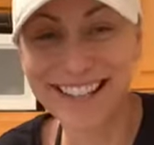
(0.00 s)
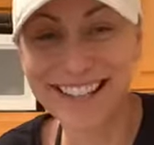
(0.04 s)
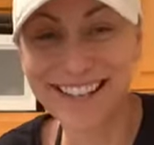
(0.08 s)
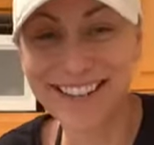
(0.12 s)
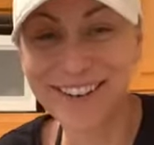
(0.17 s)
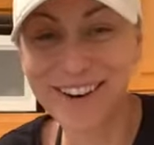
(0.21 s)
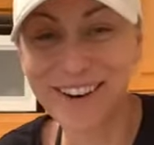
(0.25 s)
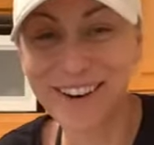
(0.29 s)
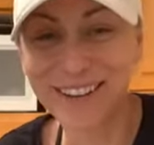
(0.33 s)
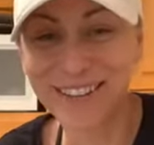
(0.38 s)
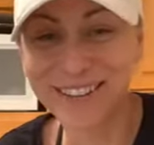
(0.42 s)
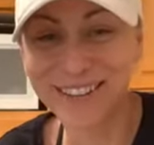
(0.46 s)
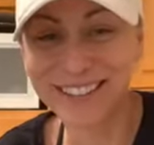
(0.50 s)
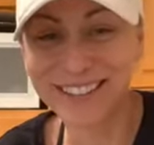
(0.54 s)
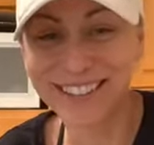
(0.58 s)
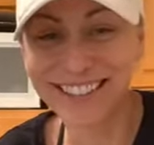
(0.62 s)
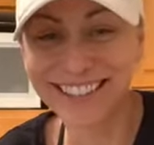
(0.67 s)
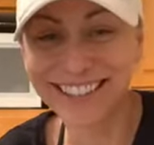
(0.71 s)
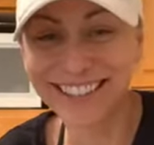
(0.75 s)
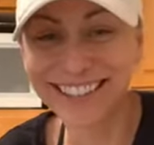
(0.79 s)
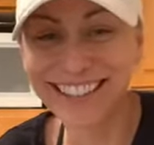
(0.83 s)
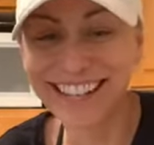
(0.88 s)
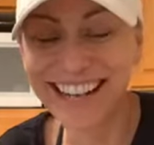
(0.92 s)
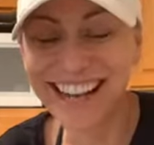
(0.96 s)
I called
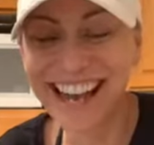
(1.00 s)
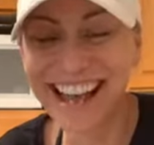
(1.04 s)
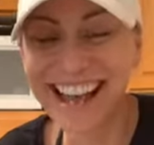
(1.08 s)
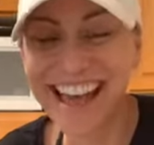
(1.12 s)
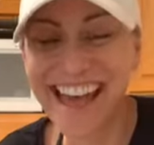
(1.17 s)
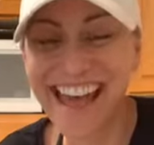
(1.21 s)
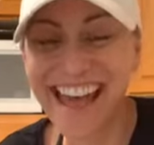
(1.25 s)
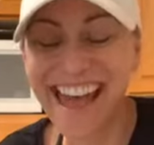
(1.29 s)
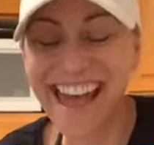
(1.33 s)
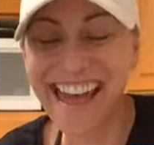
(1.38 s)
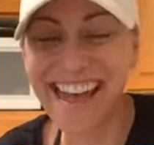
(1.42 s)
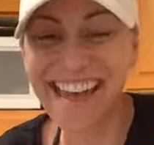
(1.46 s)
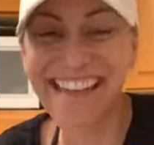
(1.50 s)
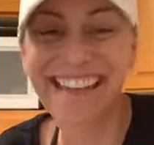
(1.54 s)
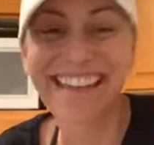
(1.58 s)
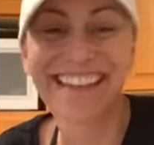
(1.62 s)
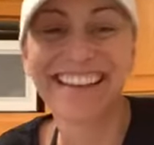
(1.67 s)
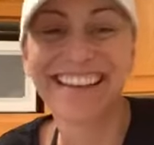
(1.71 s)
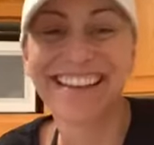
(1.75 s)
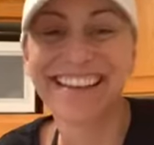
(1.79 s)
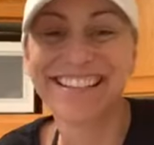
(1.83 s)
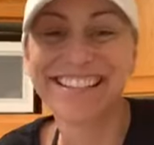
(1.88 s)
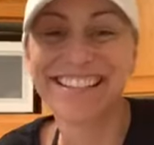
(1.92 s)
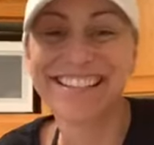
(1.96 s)
her,
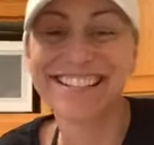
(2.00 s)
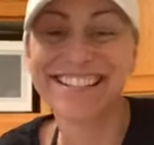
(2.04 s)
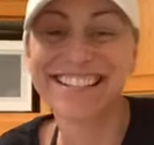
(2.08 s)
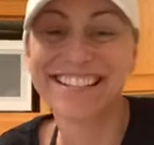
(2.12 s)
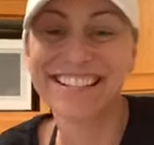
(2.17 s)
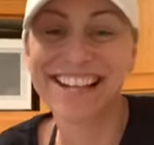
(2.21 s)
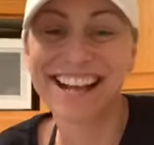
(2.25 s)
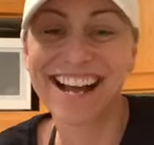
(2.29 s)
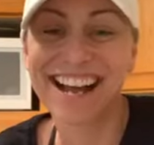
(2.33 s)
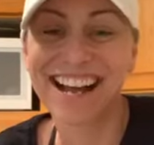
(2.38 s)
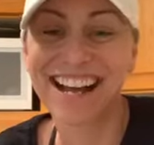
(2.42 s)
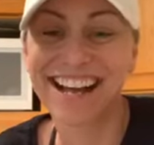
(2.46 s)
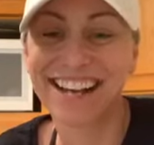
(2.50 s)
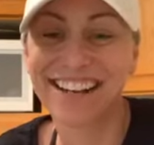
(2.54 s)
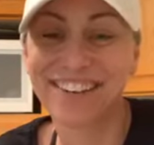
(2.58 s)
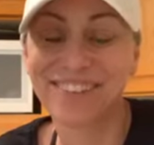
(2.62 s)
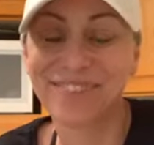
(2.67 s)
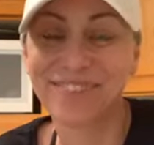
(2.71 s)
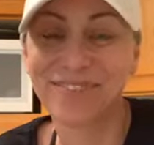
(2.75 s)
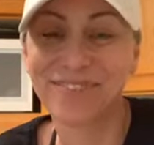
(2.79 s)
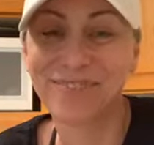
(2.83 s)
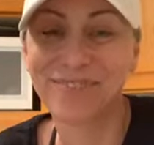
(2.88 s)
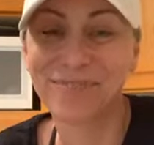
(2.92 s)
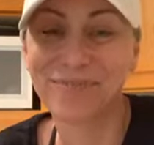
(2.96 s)
and
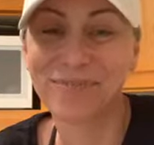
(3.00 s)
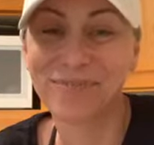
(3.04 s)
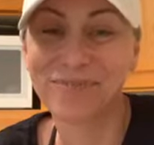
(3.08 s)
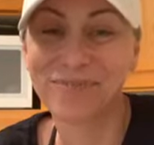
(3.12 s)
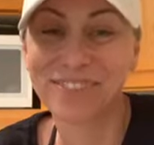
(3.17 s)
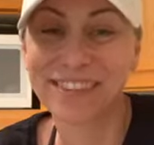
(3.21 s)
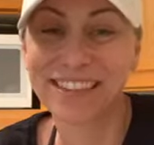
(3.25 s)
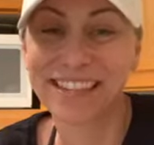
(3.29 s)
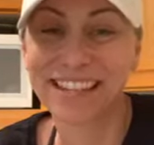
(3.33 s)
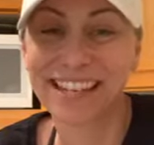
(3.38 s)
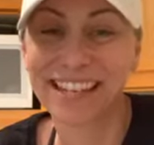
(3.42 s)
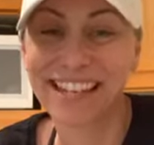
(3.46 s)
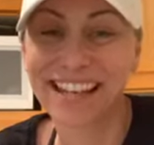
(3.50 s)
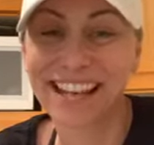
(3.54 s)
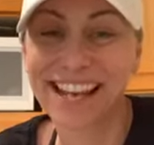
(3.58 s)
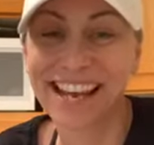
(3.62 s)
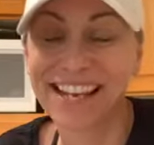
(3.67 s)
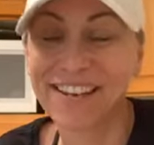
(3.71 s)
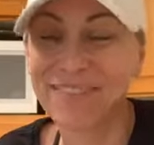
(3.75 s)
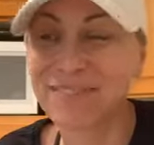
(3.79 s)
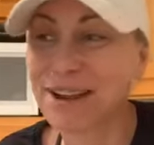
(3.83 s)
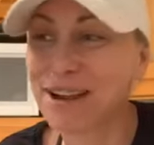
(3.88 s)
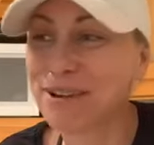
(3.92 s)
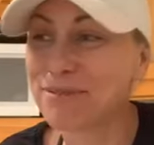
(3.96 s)

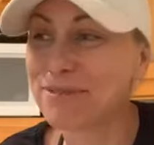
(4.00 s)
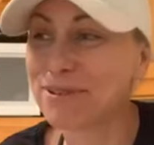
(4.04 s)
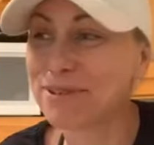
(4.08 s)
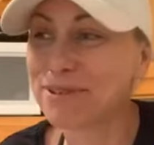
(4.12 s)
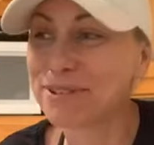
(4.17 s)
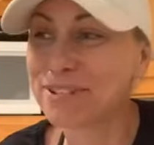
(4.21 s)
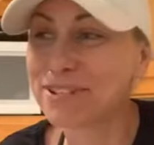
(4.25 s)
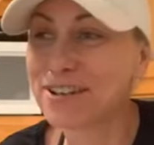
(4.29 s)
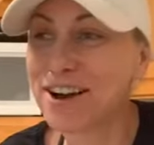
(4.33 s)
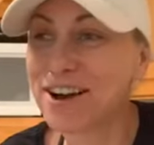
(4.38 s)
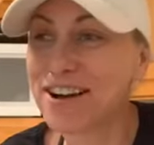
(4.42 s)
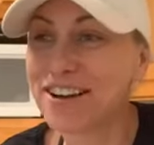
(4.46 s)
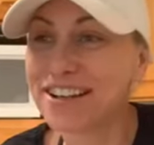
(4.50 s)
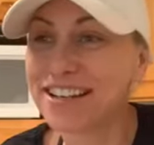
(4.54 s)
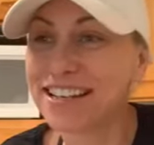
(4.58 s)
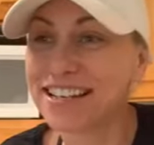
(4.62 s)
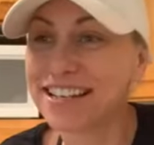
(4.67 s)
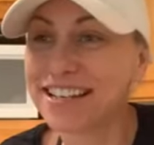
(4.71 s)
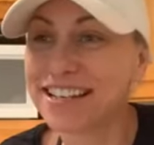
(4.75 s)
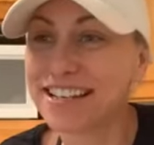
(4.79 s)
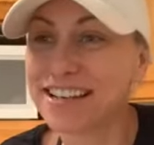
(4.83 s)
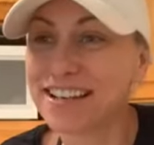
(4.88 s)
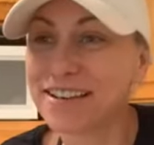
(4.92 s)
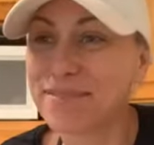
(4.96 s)
anyway, we were
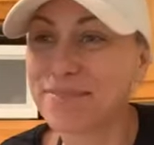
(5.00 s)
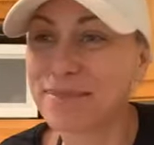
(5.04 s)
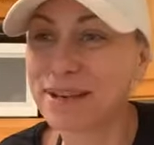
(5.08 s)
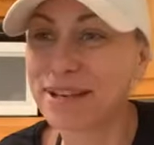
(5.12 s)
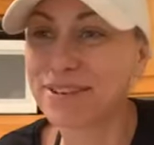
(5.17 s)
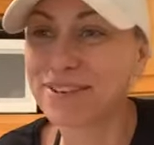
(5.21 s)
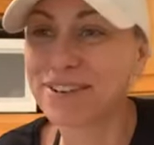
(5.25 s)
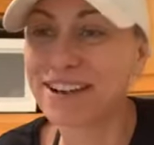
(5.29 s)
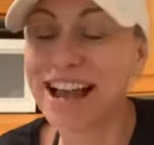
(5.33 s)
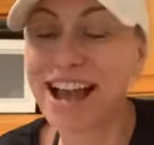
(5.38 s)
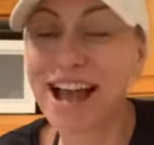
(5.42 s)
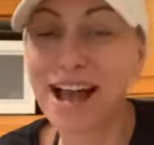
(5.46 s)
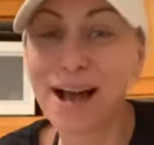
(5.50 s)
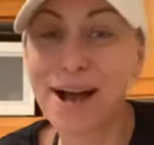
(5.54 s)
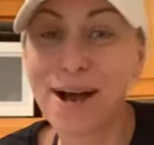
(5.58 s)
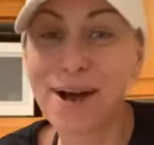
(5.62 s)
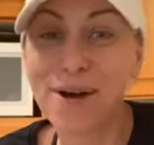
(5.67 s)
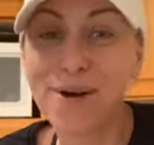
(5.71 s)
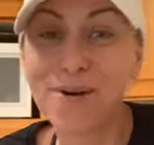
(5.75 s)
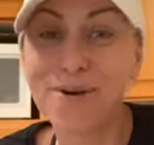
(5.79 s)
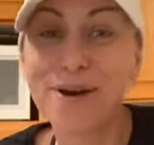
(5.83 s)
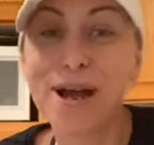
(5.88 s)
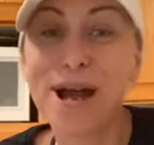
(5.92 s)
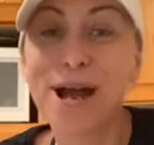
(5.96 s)
talking about
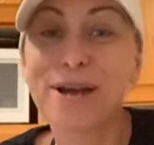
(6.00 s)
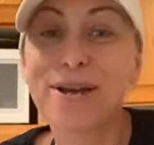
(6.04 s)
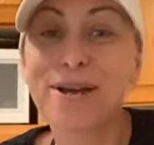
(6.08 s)
how